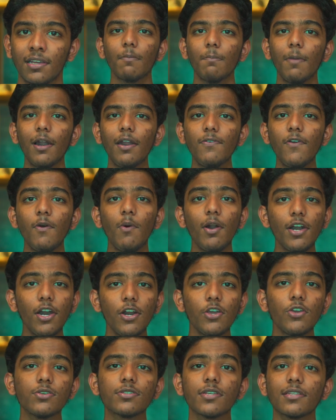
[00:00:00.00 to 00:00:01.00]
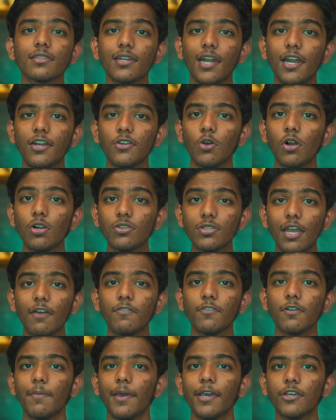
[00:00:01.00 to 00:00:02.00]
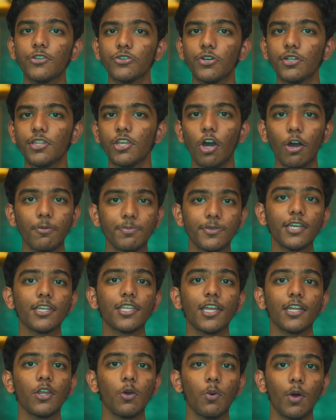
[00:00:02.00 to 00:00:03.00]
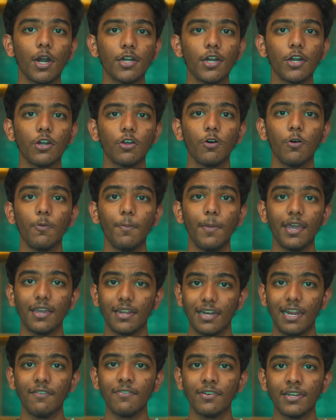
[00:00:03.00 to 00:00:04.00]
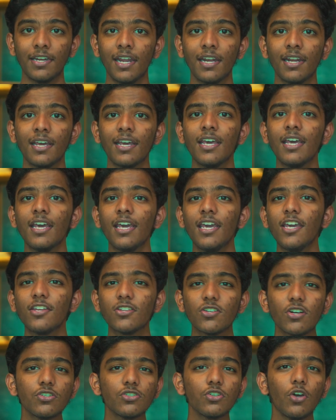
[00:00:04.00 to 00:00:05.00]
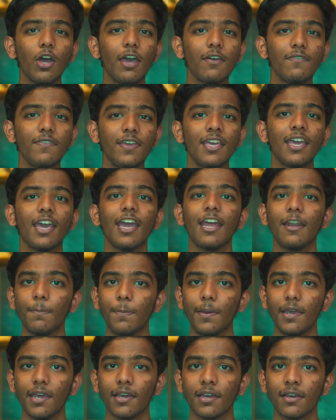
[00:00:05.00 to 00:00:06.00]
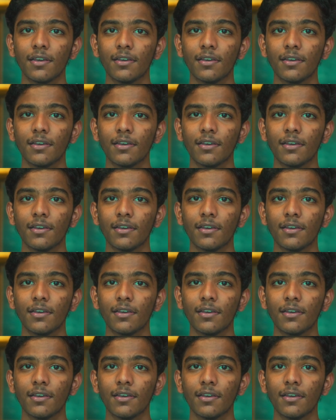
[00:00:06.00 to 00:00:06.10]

But if you wanted to use a thread, you also have to make sure the object that you wanted to make levitate is not so heavy and big.